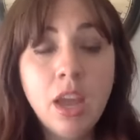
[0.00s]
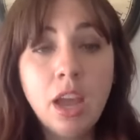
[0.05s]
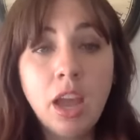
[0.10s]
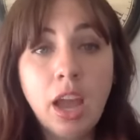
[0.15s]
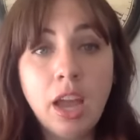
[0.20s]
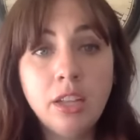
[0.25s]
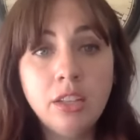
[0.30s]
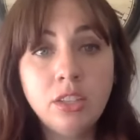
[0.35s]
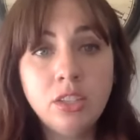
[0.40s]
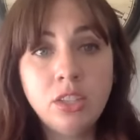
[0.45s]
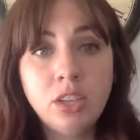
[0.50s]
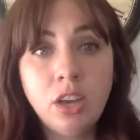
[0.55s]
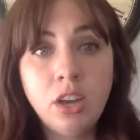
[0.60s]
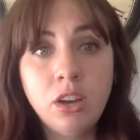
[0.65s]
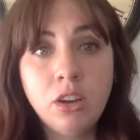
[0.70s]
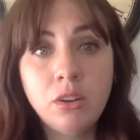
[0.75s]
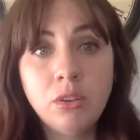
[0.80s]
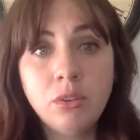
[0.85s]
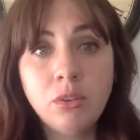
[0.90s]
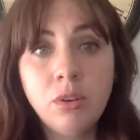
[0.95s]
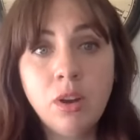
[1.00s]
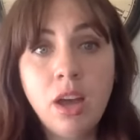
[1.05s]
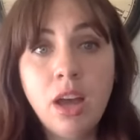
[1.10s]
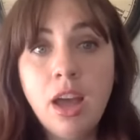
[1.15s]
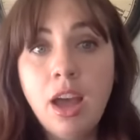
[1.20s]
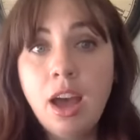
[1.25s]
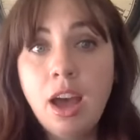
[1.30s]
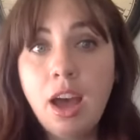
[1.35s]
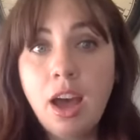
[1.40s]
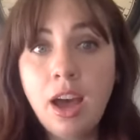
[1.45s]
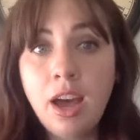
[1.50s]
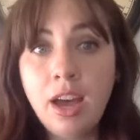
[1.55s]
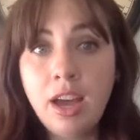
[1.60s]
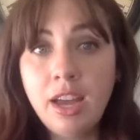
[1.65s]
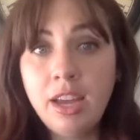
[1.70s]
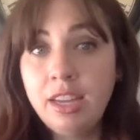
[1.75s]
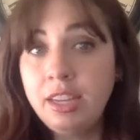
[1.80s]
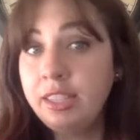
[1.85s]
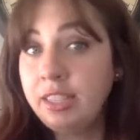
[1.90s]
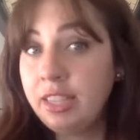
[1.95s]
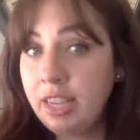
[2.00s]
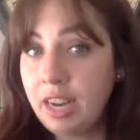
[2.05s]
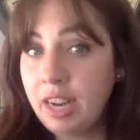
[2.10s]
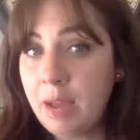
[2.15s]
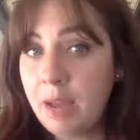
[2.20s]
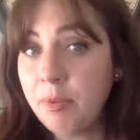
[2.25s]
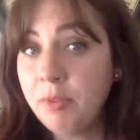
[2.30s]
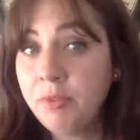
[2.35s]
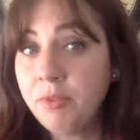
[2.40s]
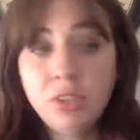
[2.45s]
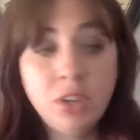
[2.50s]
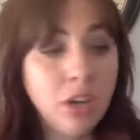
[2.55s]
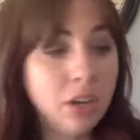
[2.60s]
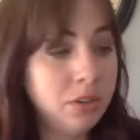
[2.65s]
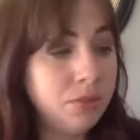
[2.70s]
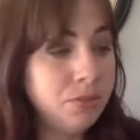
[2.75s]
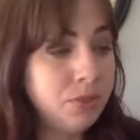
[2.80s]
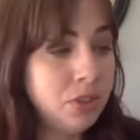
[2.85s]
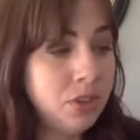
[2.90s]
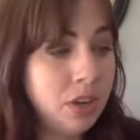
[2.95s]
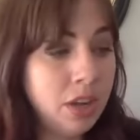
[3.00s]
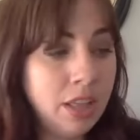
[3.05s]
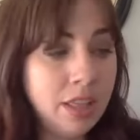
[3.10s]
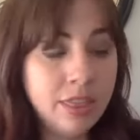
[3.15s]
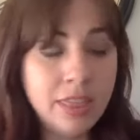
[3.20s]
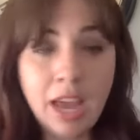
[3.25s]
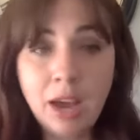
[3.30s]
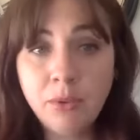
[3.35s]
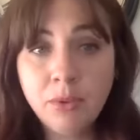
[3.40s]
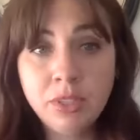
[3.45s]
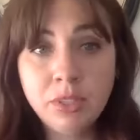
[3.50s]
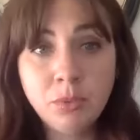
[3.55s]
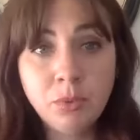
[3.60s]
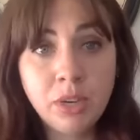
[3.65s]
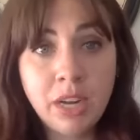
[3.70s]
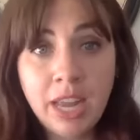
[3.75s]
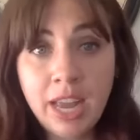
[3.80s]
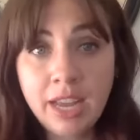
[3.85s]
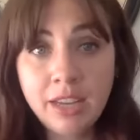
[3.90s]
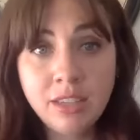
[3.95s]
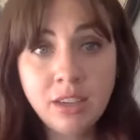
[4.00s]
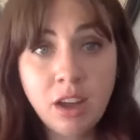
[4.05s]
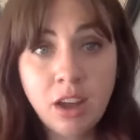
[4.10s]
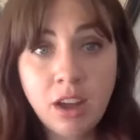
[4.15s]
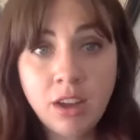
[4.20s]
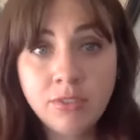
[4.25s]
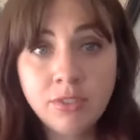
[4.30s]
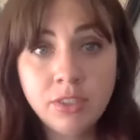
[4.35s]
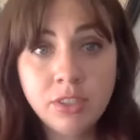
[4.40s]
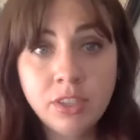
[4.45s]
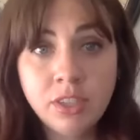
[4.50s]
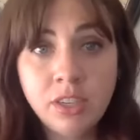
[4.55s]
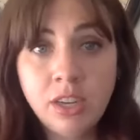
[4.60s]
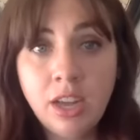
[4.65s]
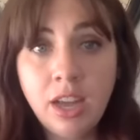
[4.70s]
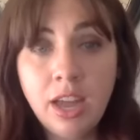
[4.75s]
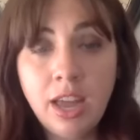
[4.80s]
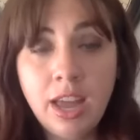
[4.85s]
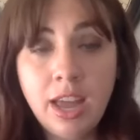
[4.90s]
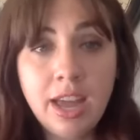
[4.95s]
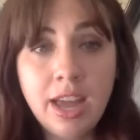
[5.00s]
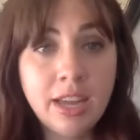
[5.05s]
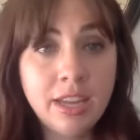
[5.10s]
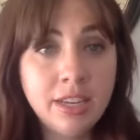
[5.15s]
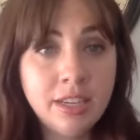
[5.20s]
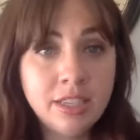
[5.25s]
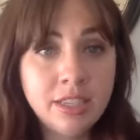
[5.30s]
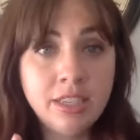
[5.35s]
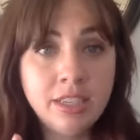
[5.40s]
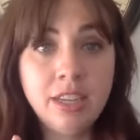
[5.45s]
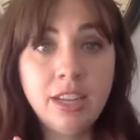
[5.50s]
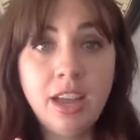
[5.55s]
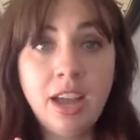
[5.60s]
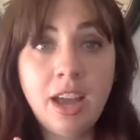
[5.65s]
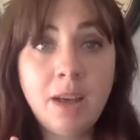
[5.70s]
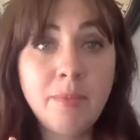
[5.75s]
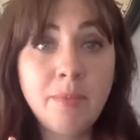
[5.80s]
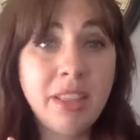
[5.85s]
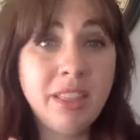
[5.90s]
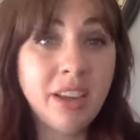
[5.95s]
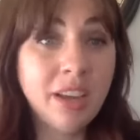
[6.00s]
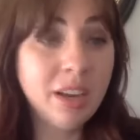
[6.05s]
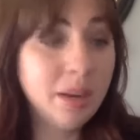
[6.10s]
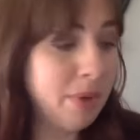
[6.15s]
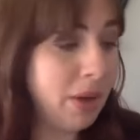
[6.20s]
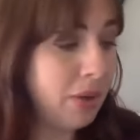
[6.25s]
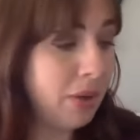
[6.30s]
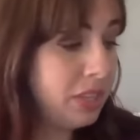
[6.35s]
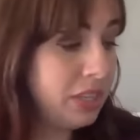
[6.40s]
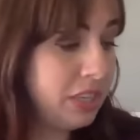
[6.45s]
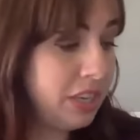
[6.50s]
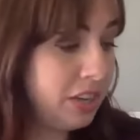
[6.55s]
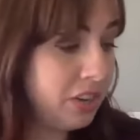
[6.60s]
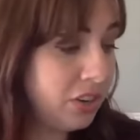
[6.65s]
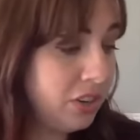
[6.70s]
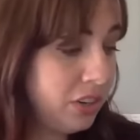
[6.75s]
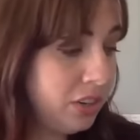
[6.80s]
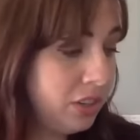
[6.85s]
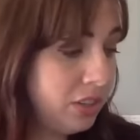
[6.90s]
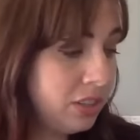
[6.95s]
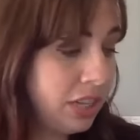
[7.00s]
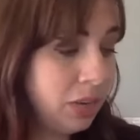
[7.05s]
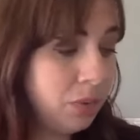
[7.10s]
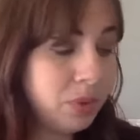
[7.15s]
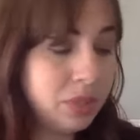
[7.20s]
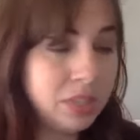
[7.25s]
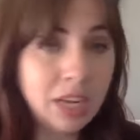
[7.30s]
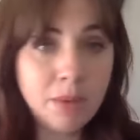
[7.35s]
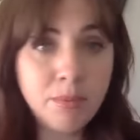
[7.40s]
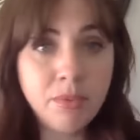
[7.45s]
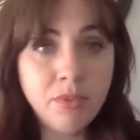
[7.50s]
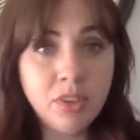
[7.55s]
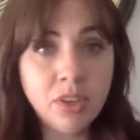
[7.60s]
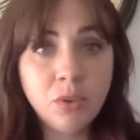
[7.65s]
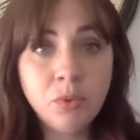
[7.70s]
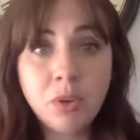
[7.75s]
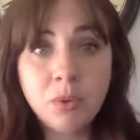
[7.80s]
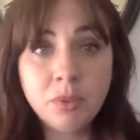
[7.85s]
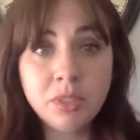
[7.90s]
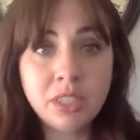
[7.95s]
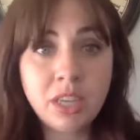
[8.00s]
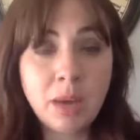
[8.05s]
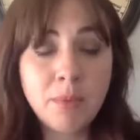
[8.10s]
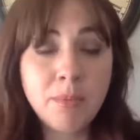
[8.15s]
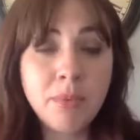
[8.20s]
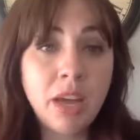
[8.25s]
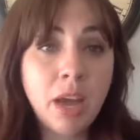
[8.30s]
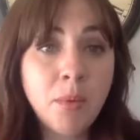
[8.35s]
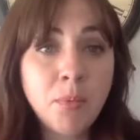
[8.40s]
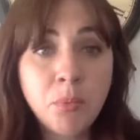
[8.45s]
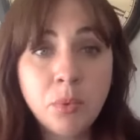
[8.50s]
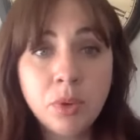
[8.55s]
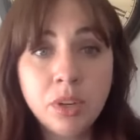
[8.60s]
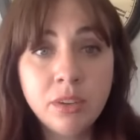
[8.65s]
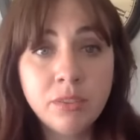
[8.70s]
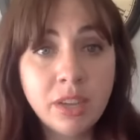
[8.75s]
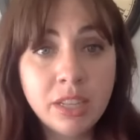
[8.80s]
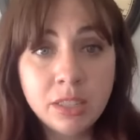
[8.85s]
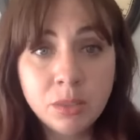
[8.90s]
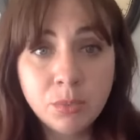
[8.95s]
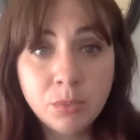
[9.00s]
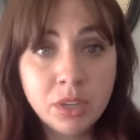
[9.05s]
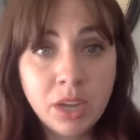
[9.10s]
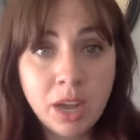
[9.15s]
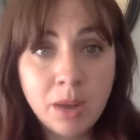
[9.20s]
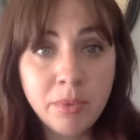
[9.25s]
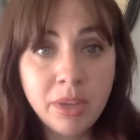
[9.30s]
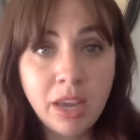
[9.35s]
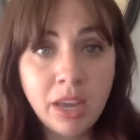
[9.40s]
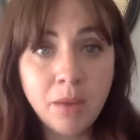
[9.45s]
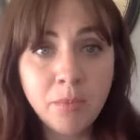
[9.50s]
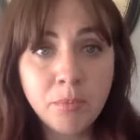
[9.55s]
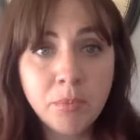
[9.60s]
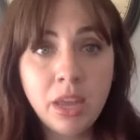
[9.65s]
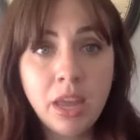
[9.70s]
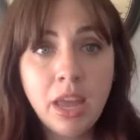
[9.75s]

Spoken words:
And so I said, I'm a photographer. That was what I had to offer. And I thought about the year, like what time of year, what was coming up, what events were coming up,